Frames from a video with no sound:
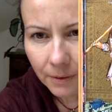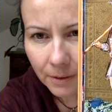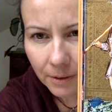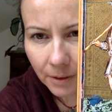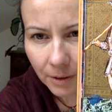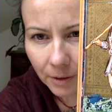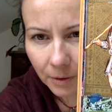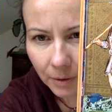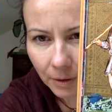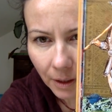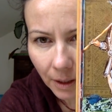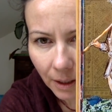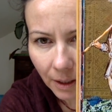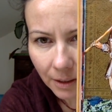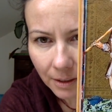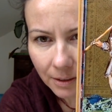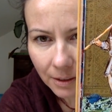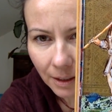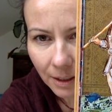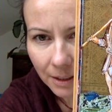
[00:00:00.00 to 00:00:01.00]
So yeah,
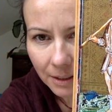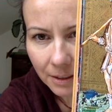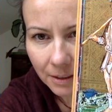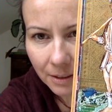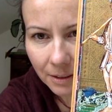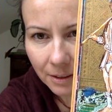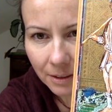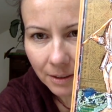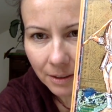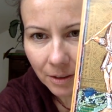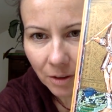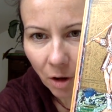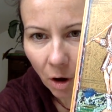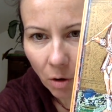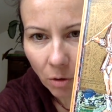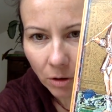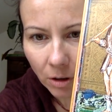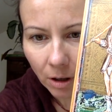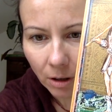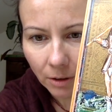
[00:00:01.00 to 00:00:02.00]
it has
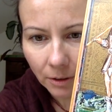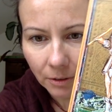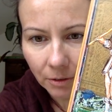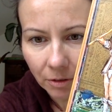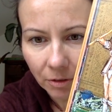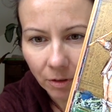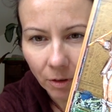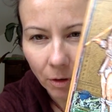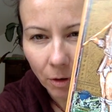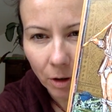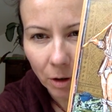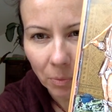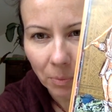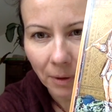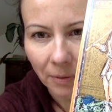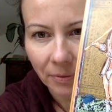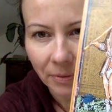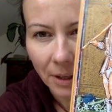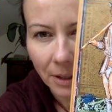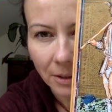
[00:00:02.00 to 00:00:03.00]
no golden foil,
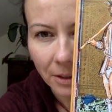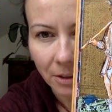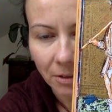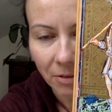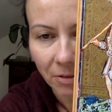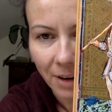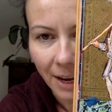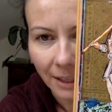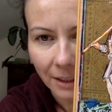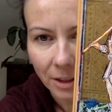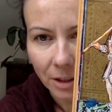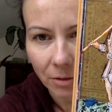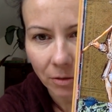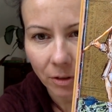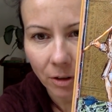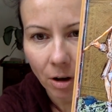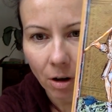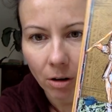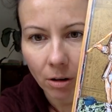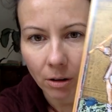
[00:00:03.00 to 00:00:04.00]
but that
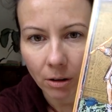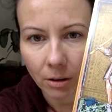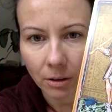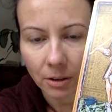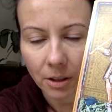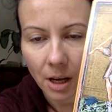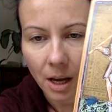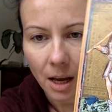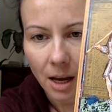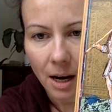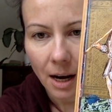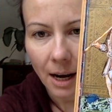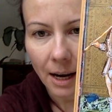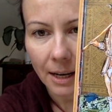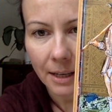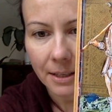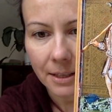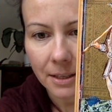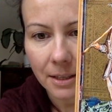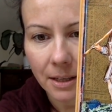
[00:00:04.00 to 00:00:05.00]
reflective gold,
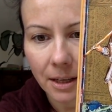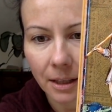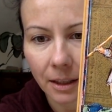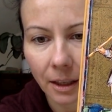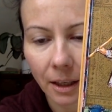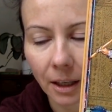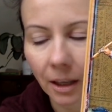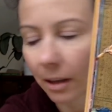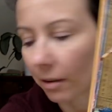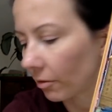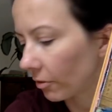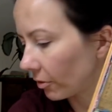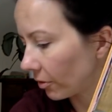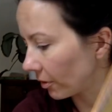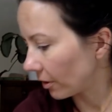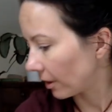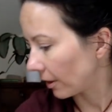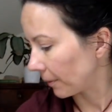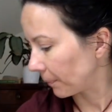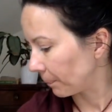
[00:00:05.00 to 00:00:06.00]
as if
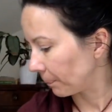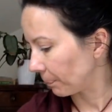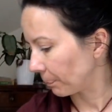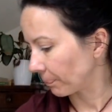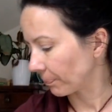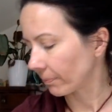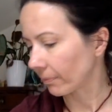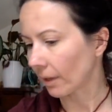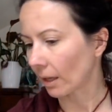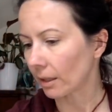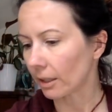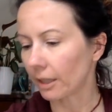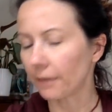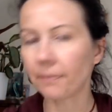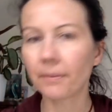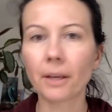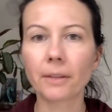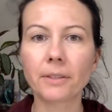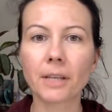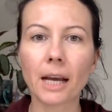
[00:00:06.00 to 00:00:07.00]

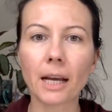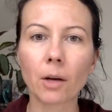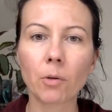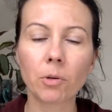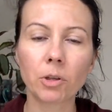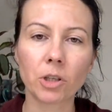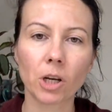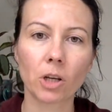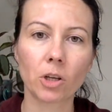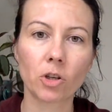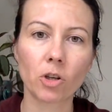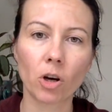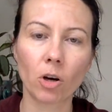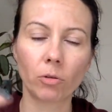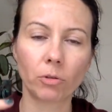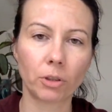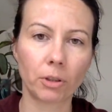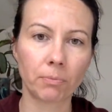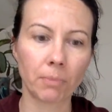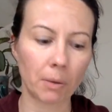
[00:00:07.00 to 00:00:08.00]
in the deck which I
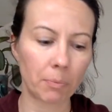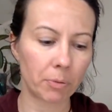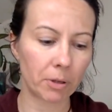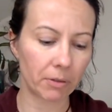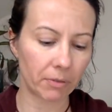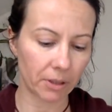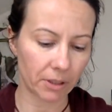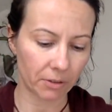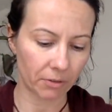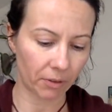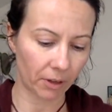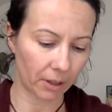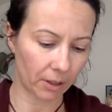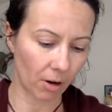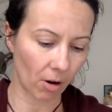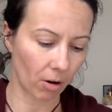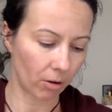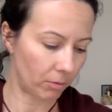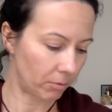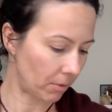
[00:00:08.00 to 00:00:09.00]
showed in my previous
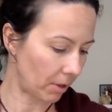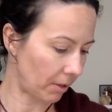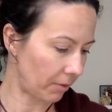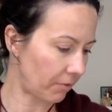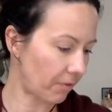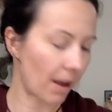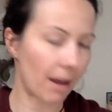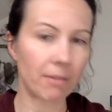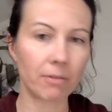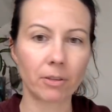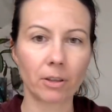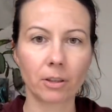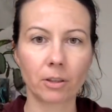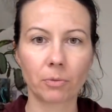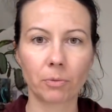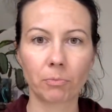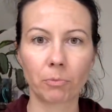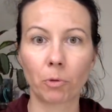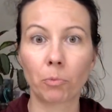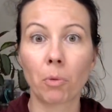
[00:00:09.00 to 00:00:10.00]
video on my favorite,
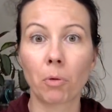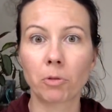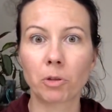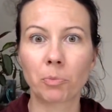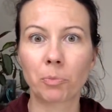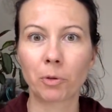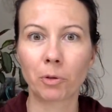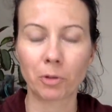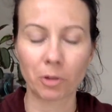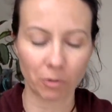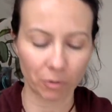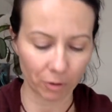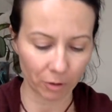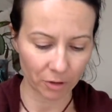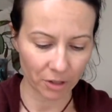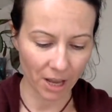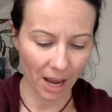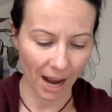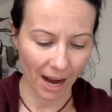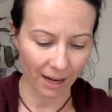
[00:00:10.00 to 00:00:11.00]
most beautiful
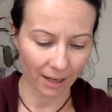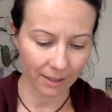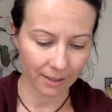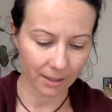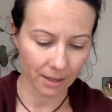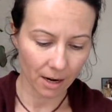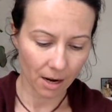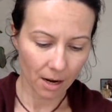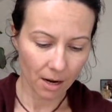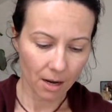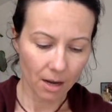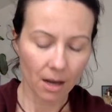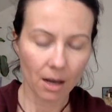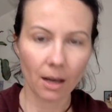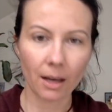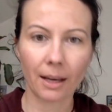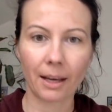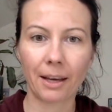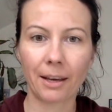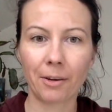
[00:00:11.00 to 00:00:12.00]
decks,
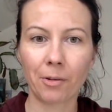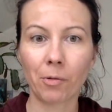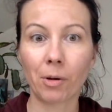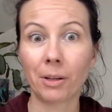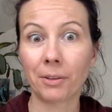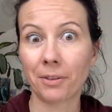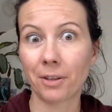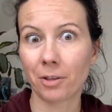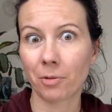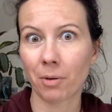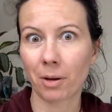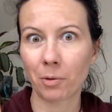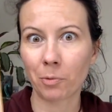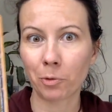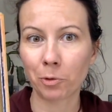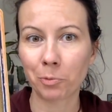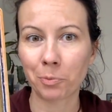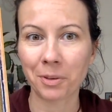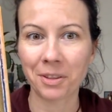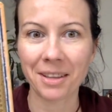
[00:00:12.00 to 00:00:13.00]
well, this one
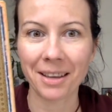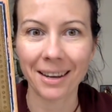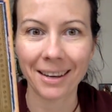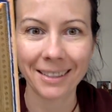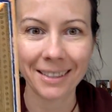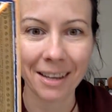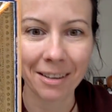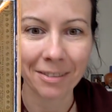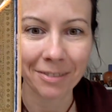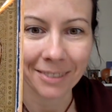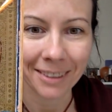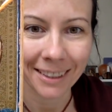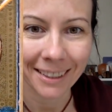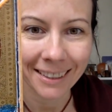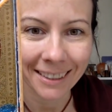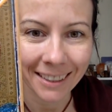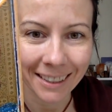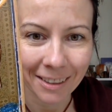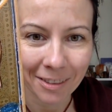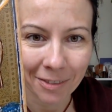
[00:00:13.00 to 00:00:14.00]
would be there
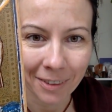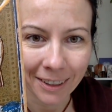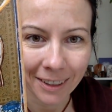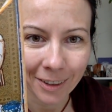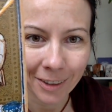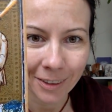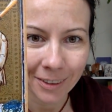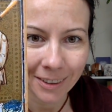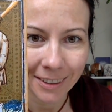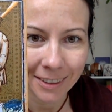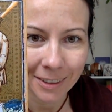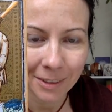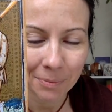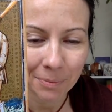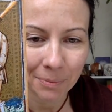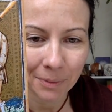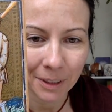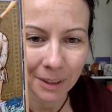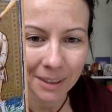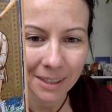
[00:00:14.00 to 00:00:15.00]
definitely if I got it
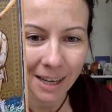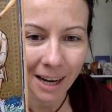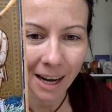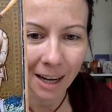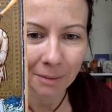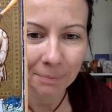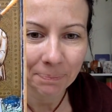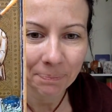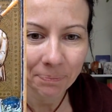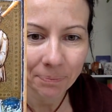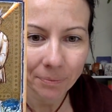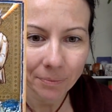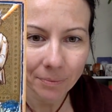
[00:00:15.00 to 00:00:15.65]
in time.